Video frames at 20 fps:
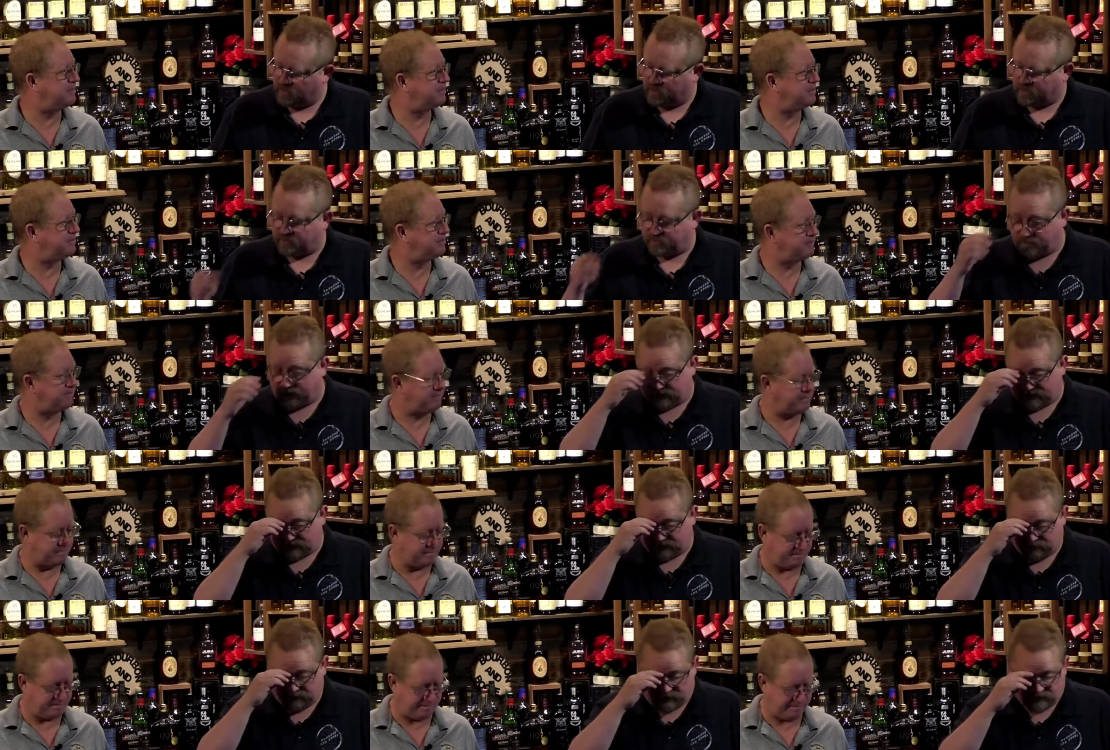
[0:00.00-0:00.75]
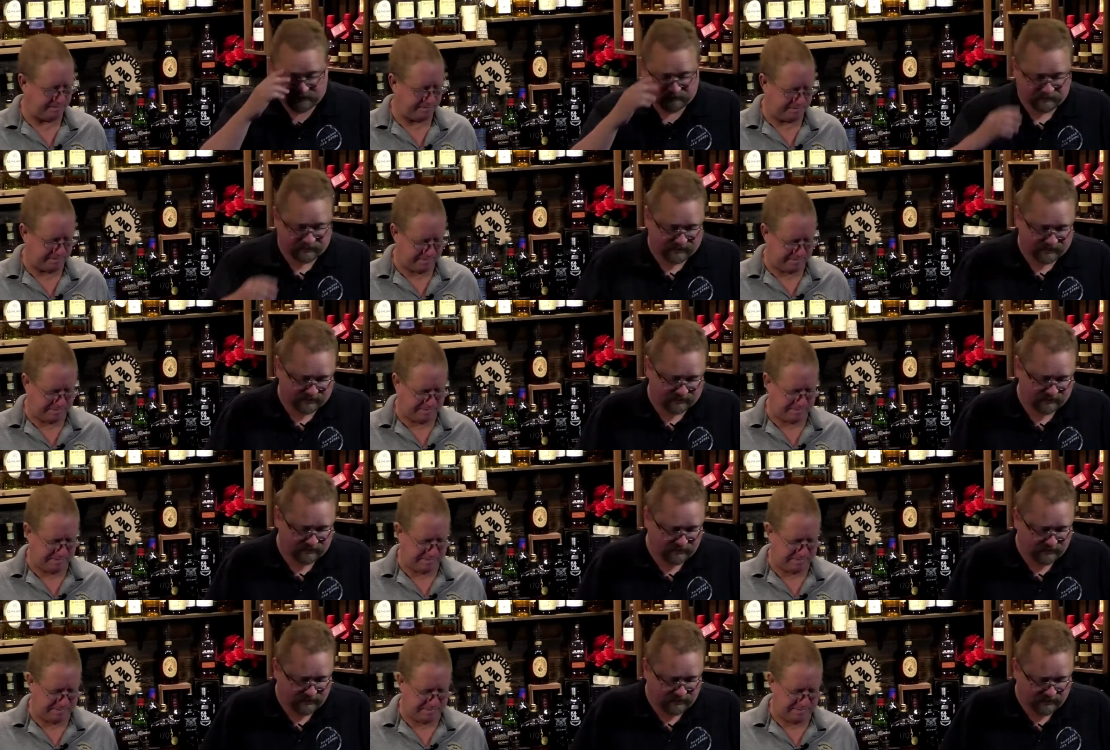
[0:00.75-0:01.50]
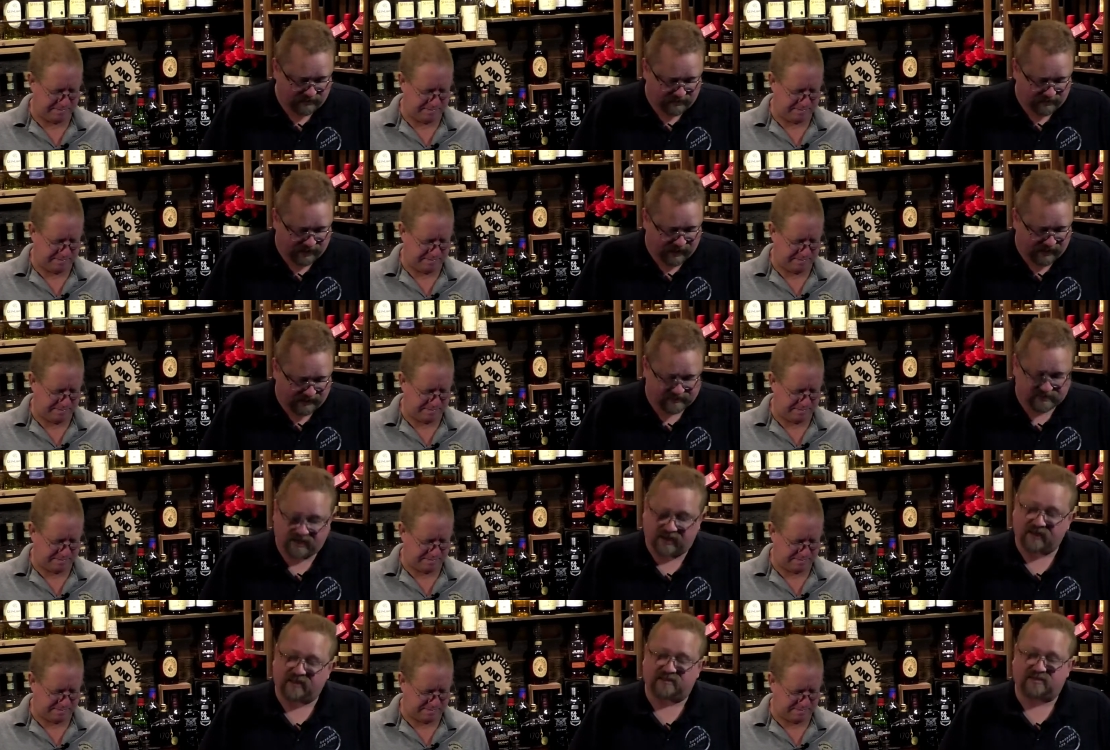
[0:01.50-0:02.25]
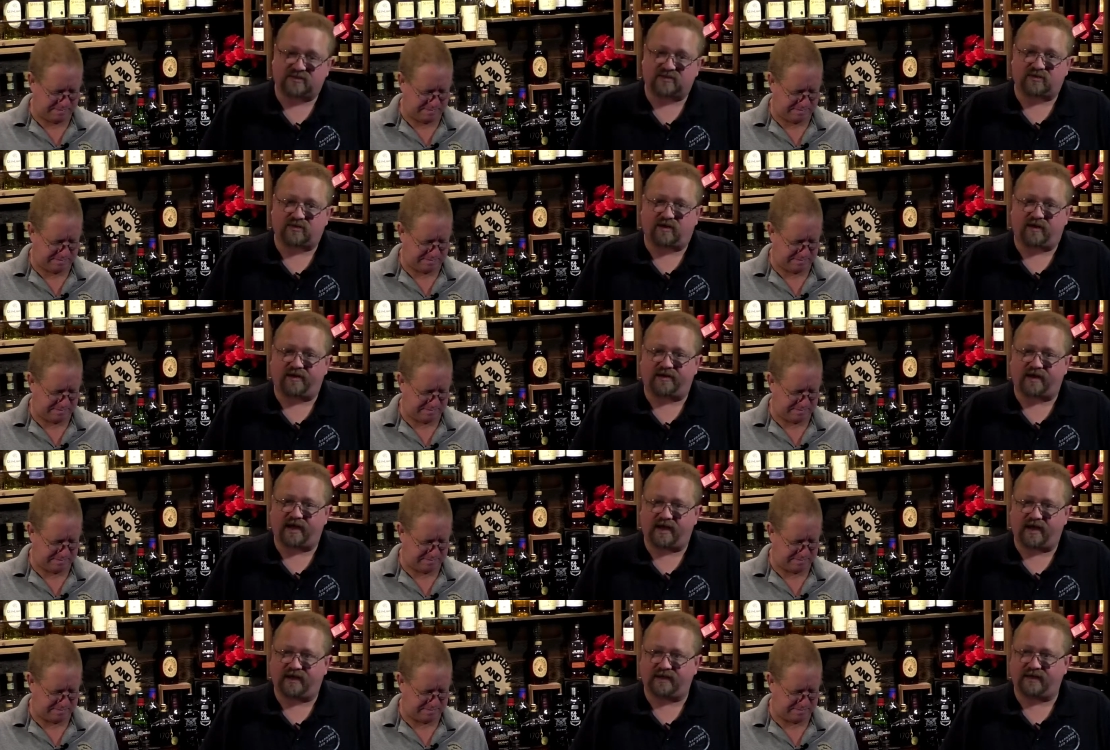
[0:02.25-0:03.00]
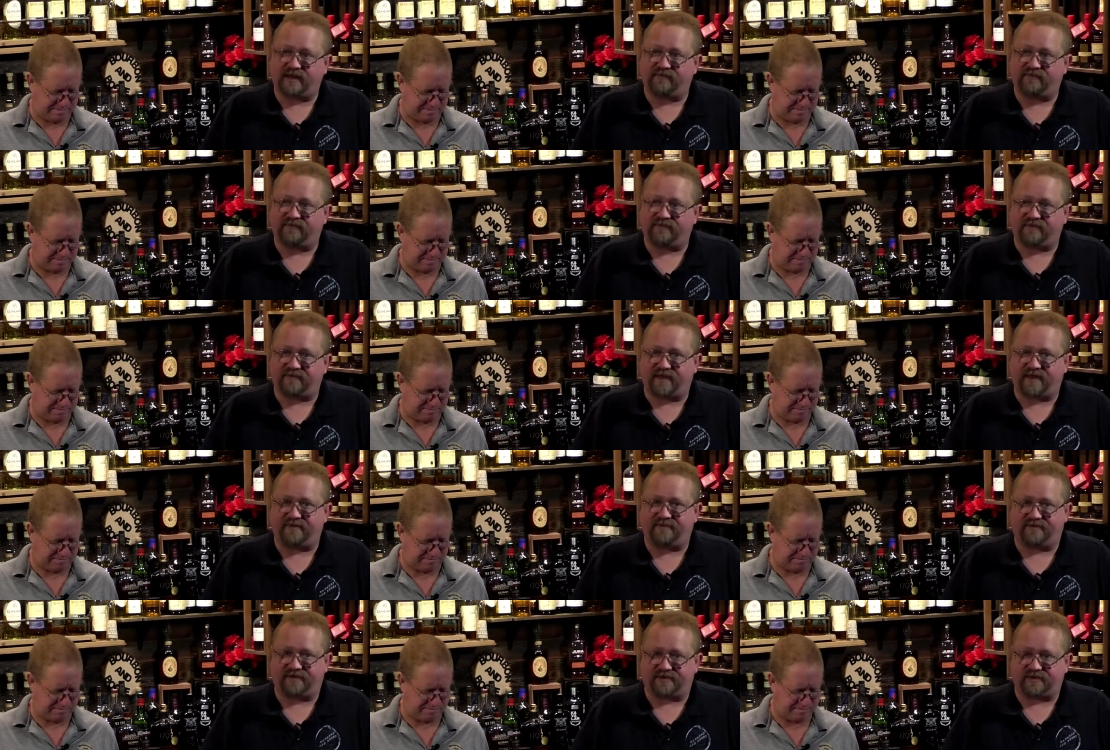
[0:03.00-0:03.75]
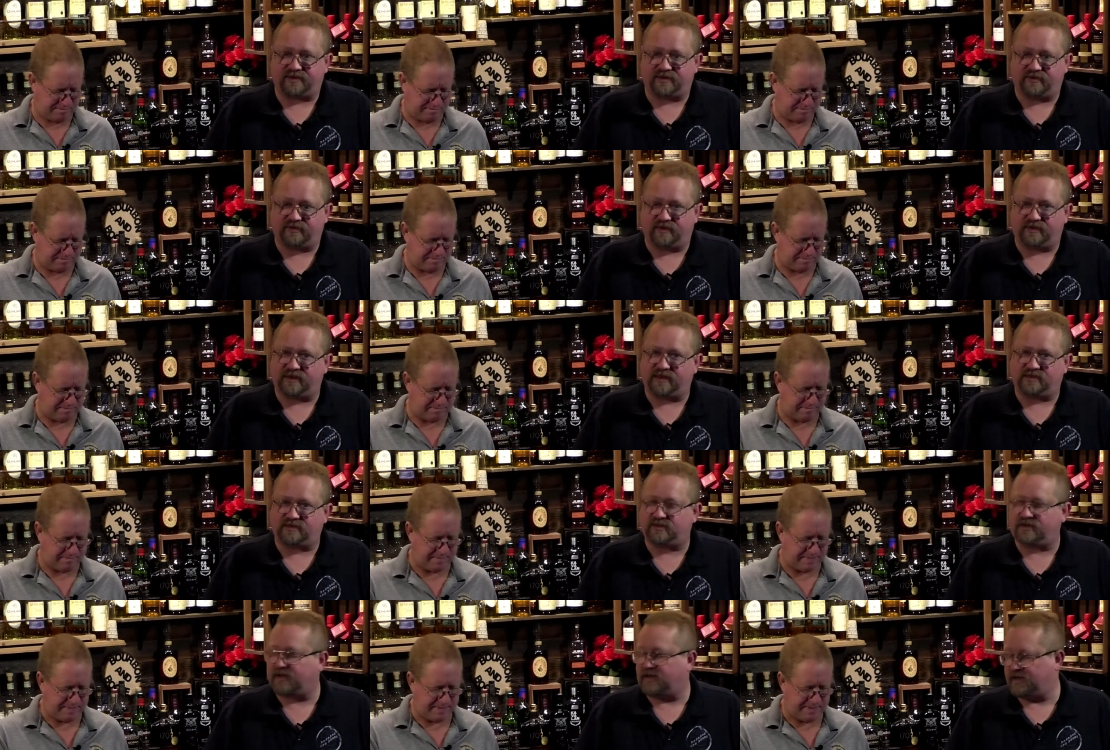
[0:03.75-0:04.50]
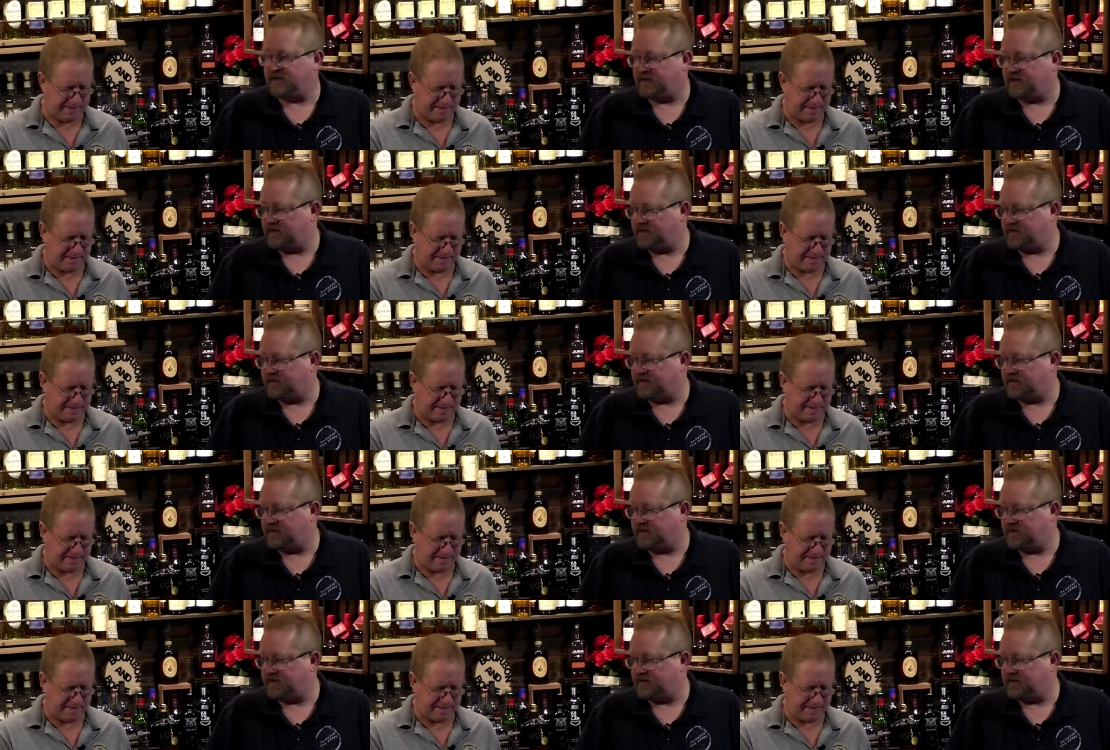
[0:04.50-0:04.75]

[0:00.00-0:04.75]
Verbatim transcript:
Speaker 1: Water makes it much better. Yeah, it's got a strong honey flavor to it that you're not